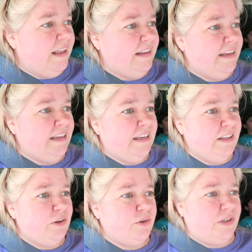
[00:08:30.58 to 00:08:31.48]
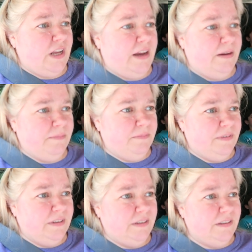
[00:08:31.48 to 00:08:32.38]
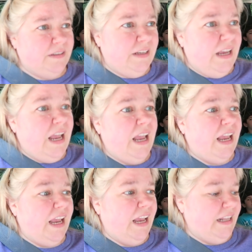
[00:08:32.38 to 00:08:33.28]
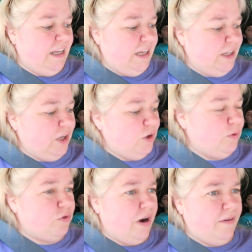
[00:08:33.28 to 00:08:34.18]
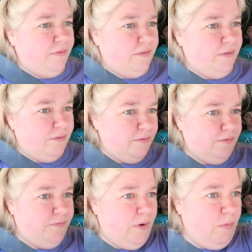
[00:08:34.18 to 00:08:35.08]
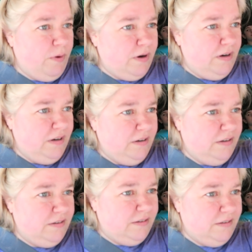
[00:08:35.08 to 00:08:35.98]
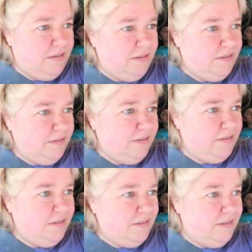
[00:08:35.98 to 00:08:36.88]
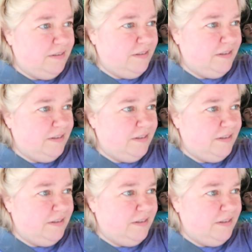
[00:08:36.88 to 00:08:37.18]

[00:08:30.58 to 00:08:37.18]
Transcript: and then you stop, and then, and then you drive forward. But I have to turn